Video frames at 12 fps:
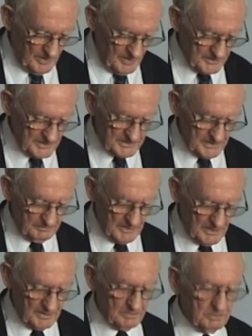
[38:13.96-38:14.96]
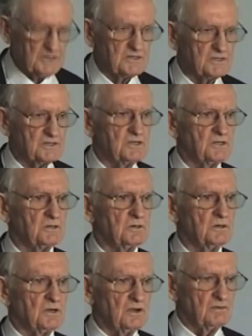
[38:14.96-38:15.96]
I just have time to mention two
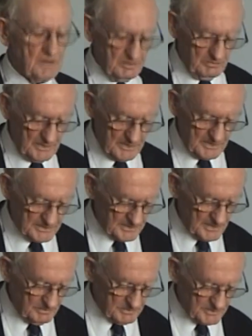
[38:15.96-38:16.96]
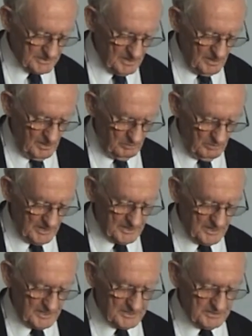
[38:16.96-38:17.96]
of their many escapes. On one
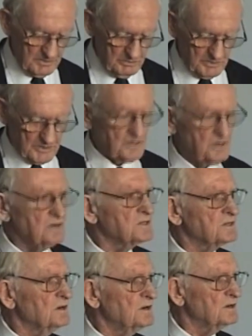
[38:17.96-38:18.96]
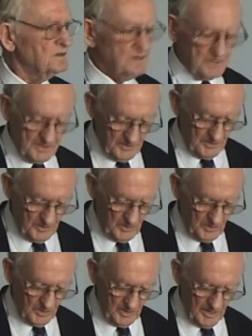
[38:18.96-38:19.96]
occasion, we put a concert on in the
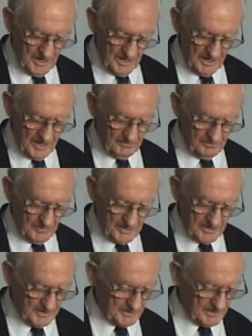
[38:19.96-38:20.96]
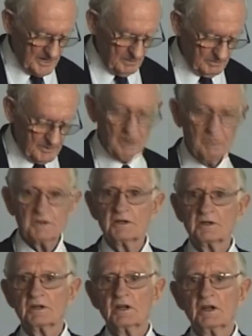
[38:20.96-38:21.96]
hall and invited the camp
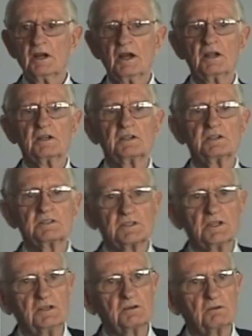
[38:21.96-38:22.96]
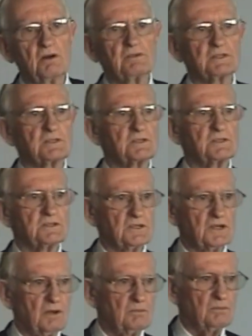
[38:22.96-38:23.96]
commandant and his senior officers
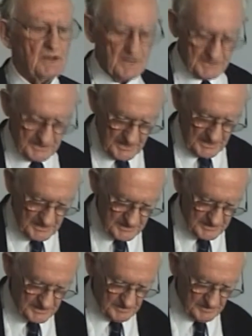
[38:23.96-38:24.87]
to come as guests.